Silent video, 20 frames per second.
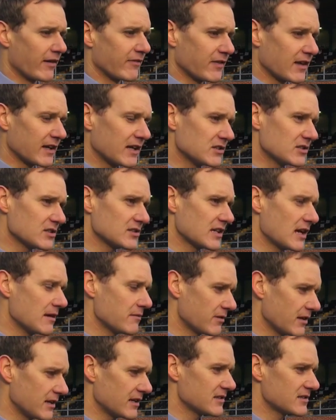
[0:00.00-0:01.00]
If they can just
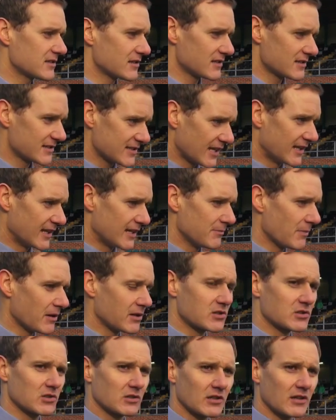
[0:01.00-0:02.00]
keep things steady,
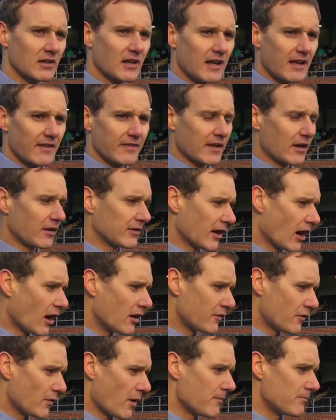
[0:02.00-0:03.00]
make sure that they don't get
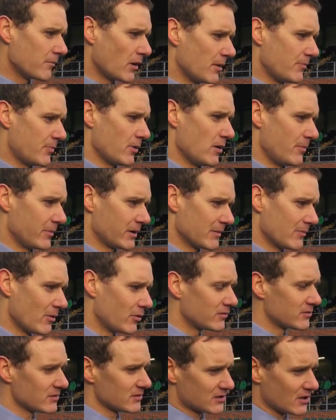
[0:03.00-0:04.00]
overrun by Birmingham,
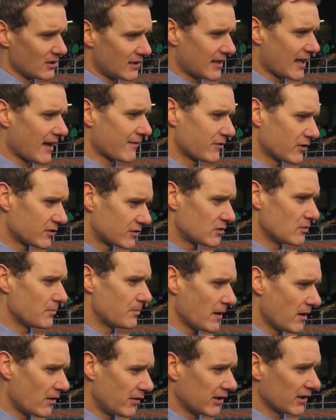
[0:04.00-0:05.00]
who certainly have the
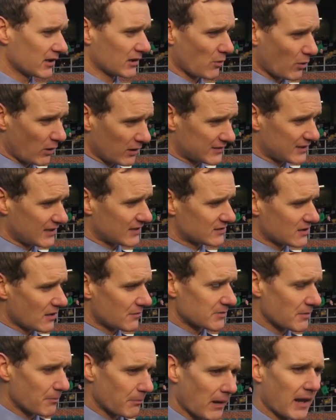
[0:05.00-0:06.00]
superior quality in
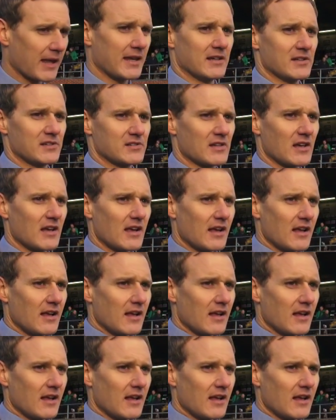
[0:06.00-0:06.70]
terms of players,